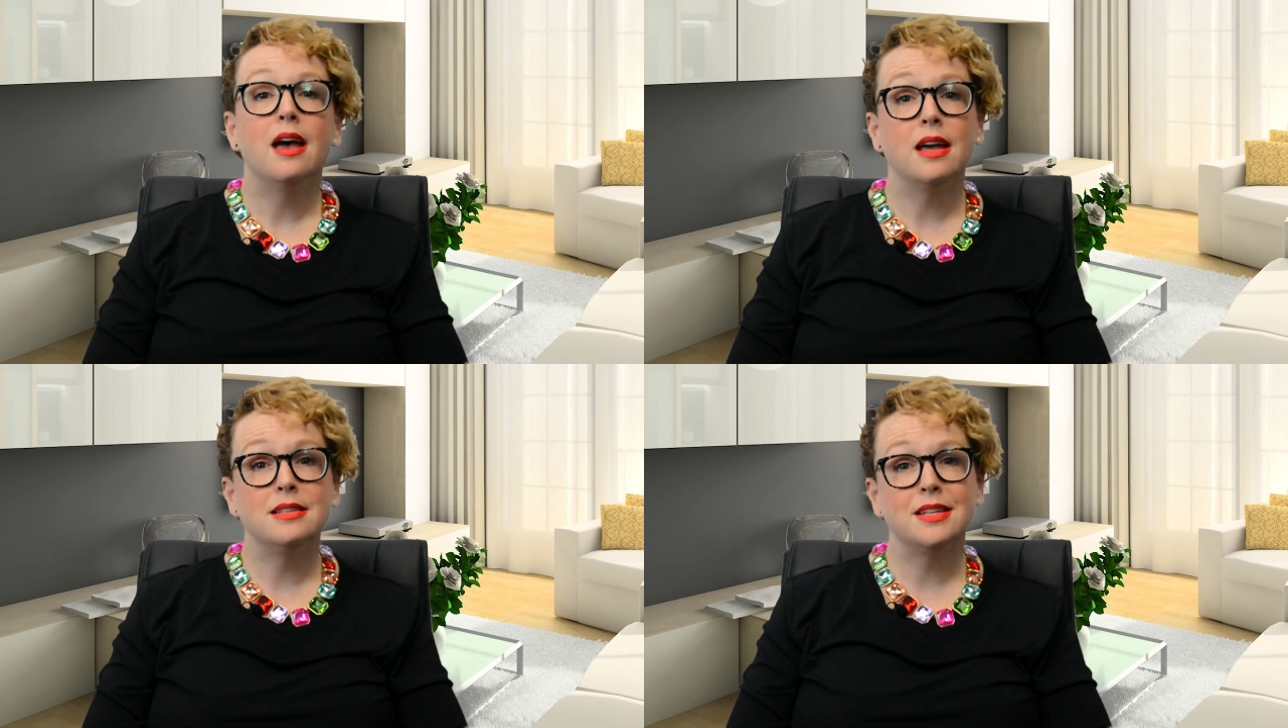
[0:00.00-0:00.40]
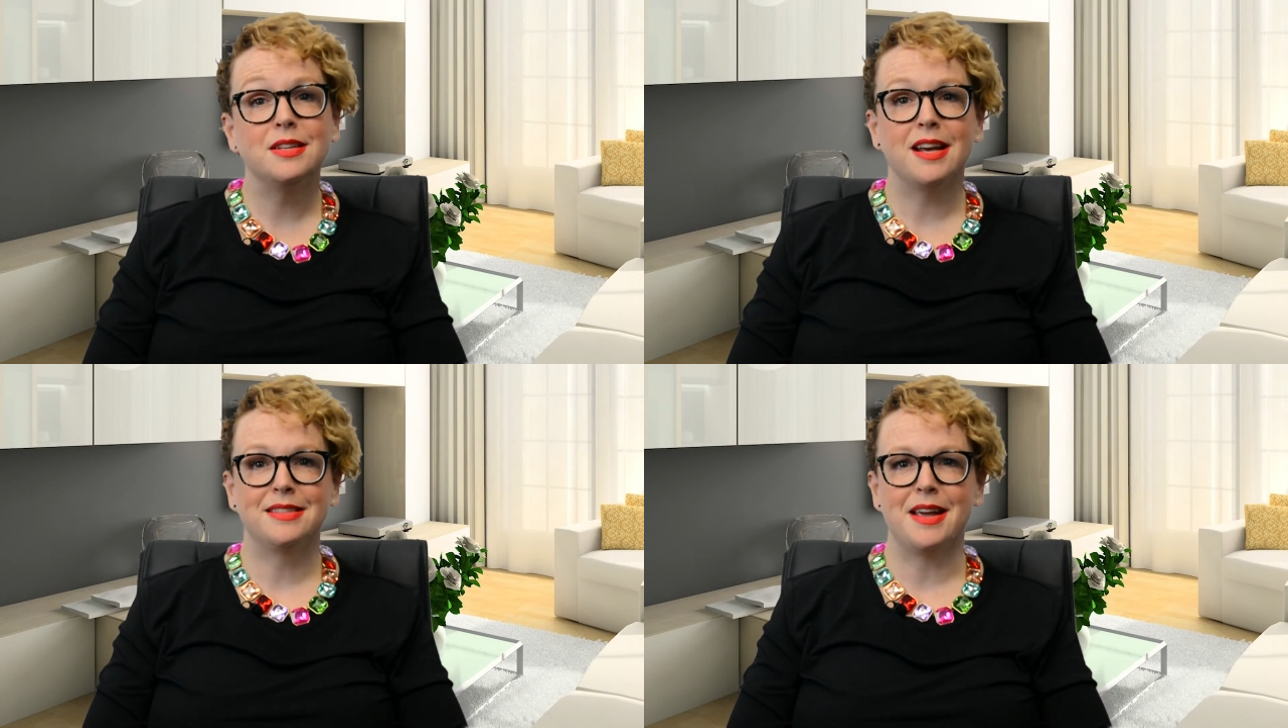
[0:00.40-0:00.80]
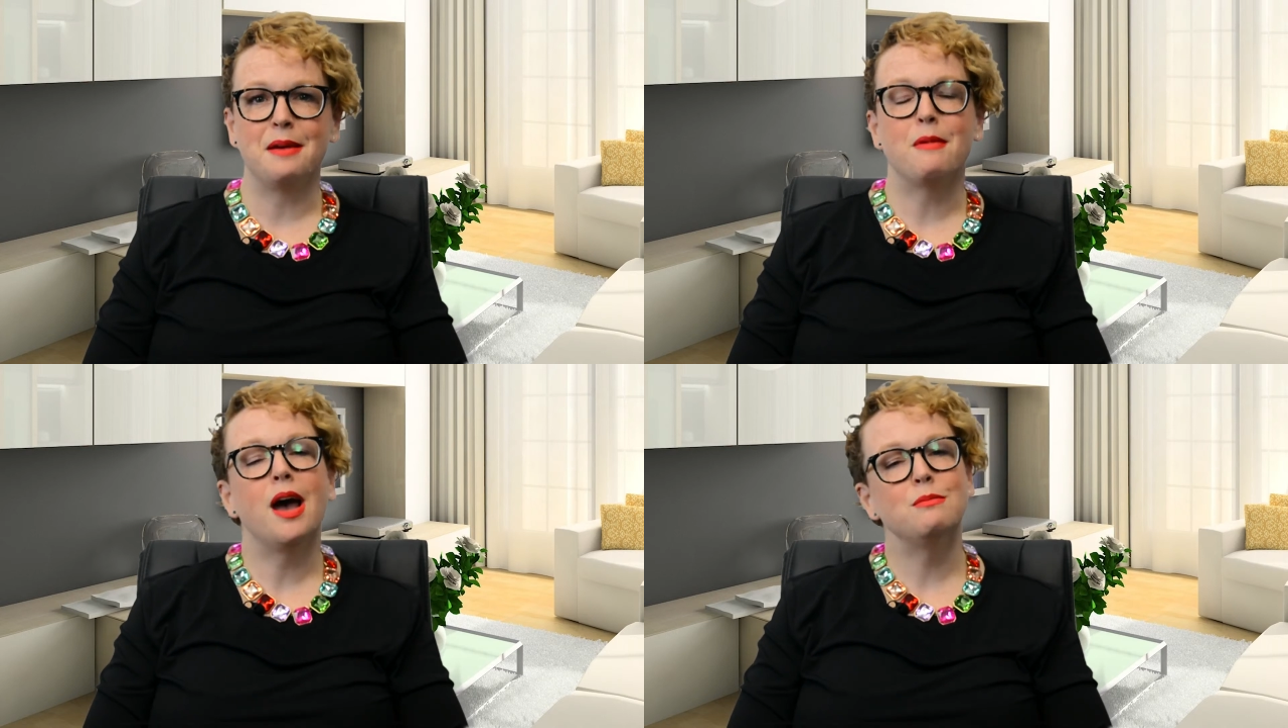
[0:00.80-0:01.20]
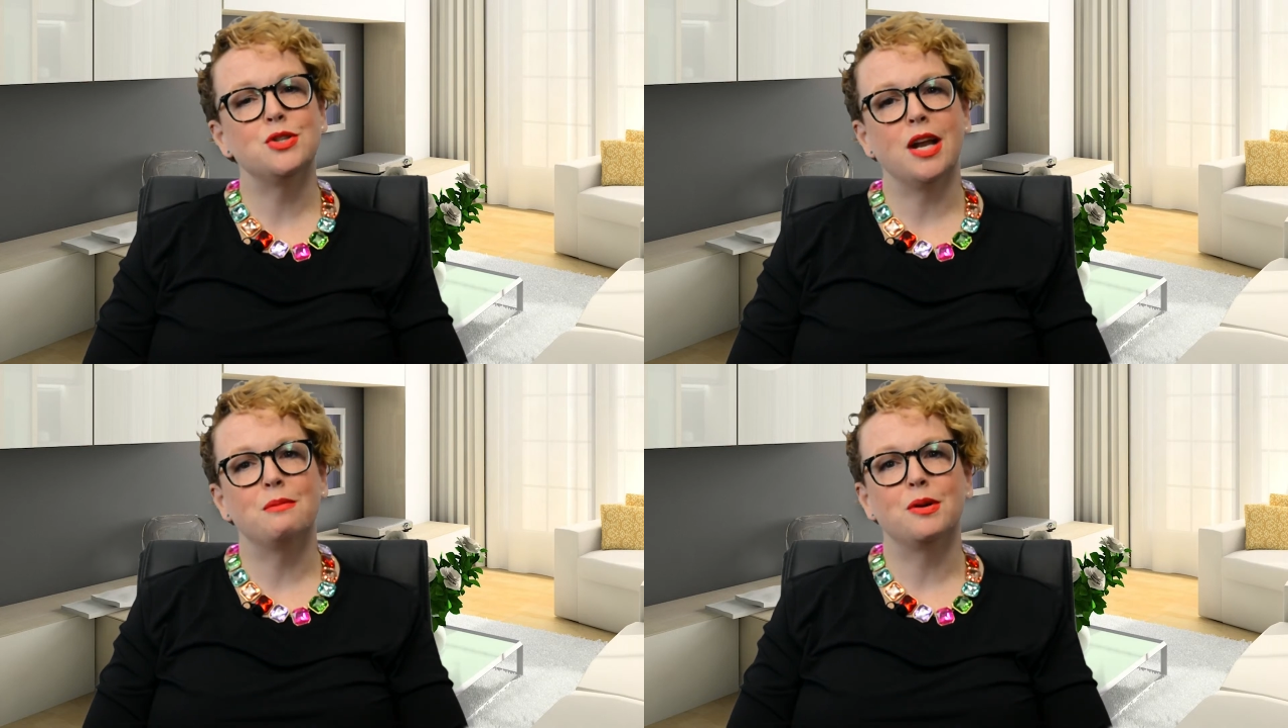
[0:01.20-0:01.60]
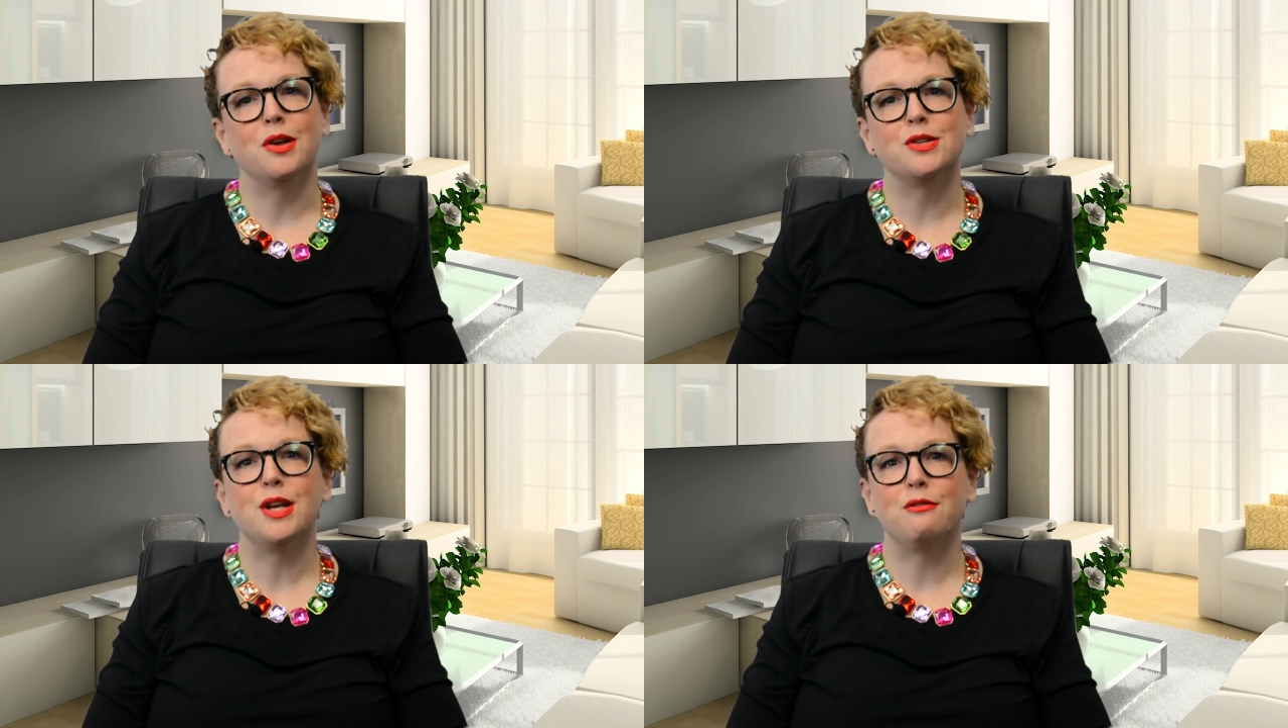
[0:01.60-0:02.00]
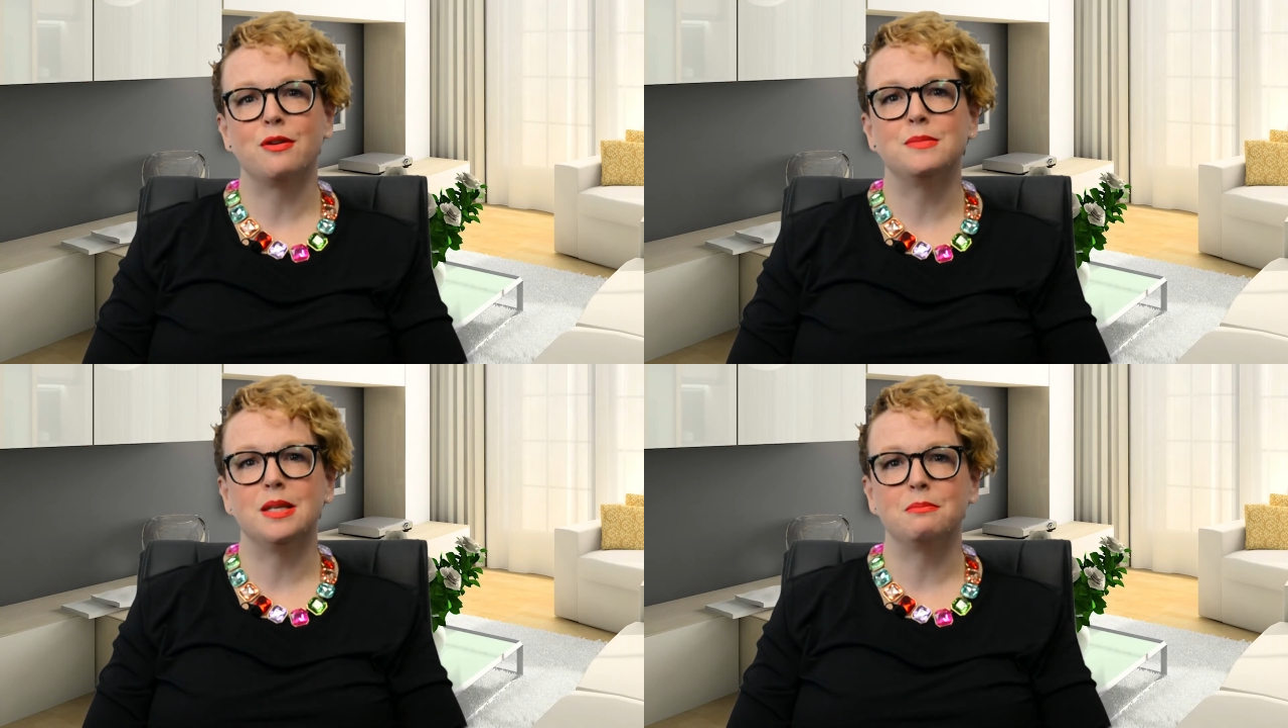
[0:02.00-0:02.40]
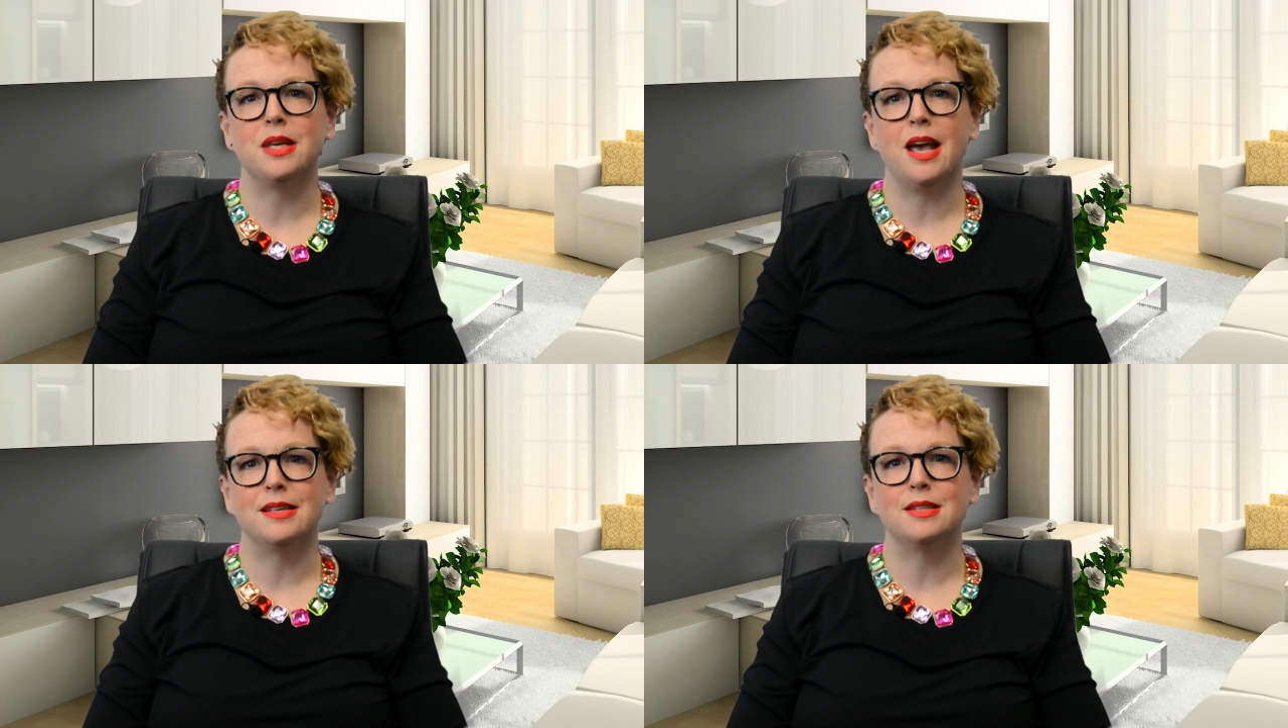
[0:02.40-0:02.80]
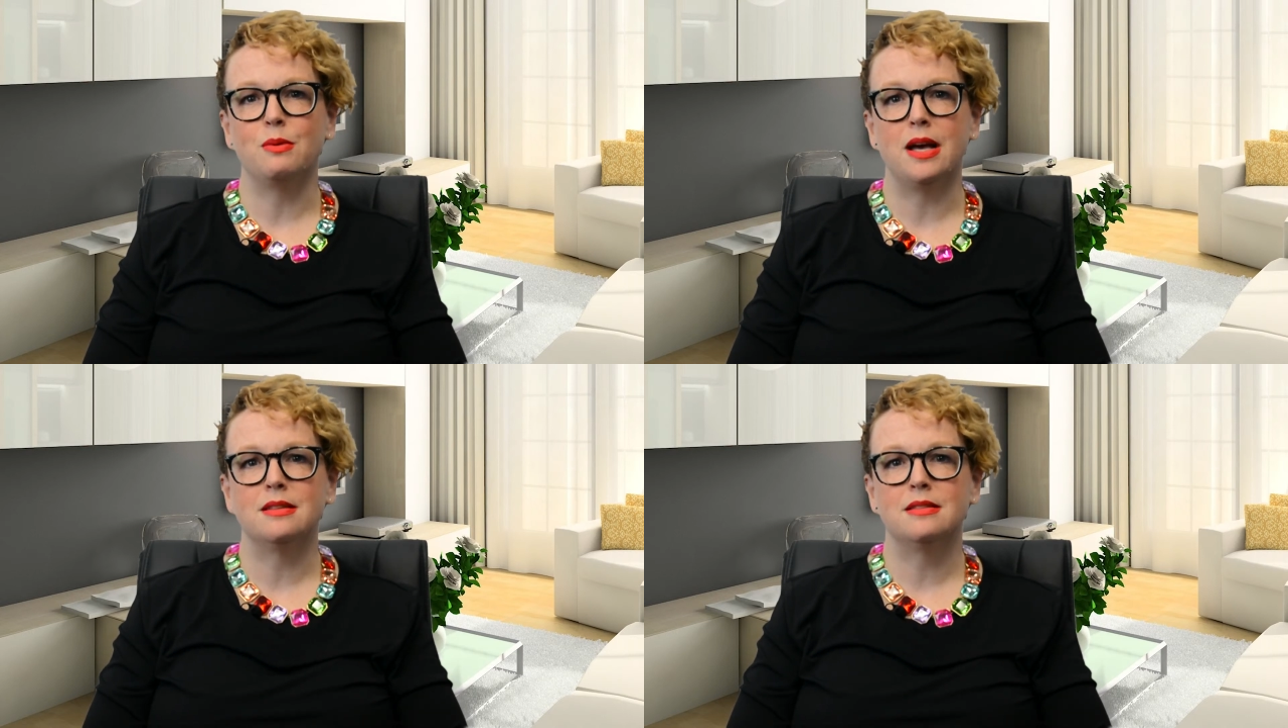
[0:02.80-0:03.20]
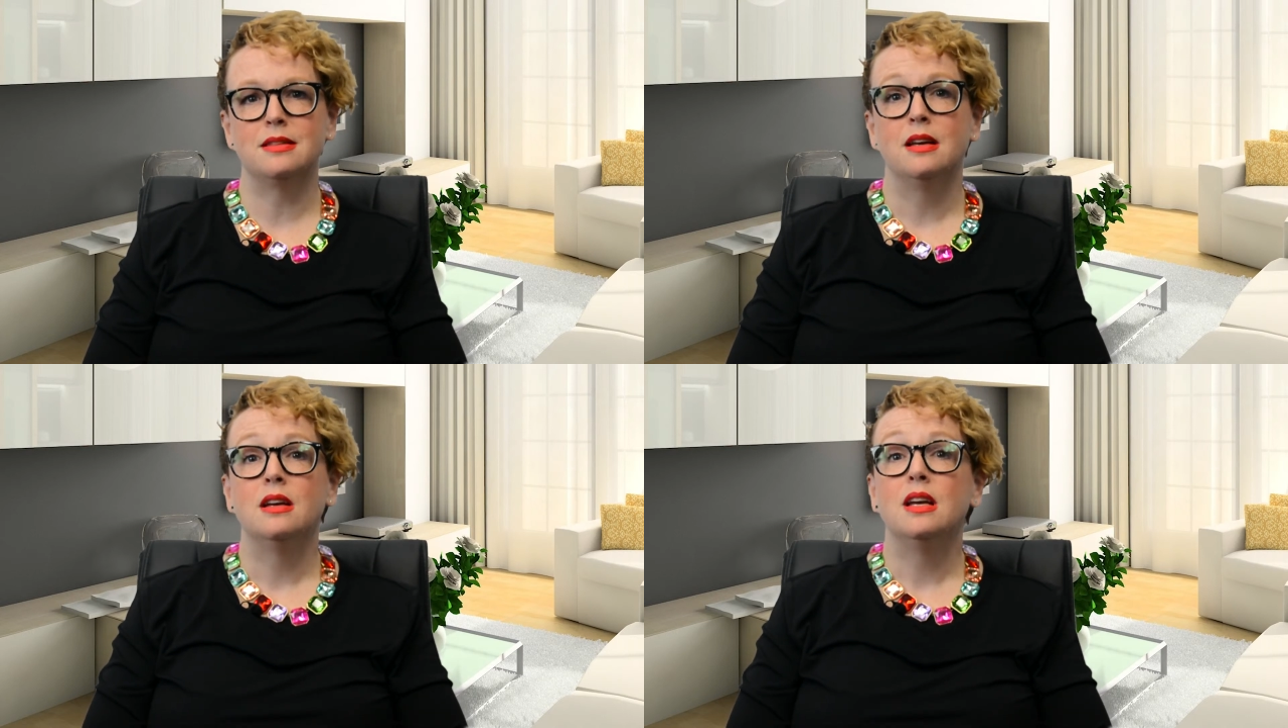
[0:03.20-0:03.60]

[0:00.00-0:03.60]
Until next time, I'm Shannon Belanger from Simply SOS.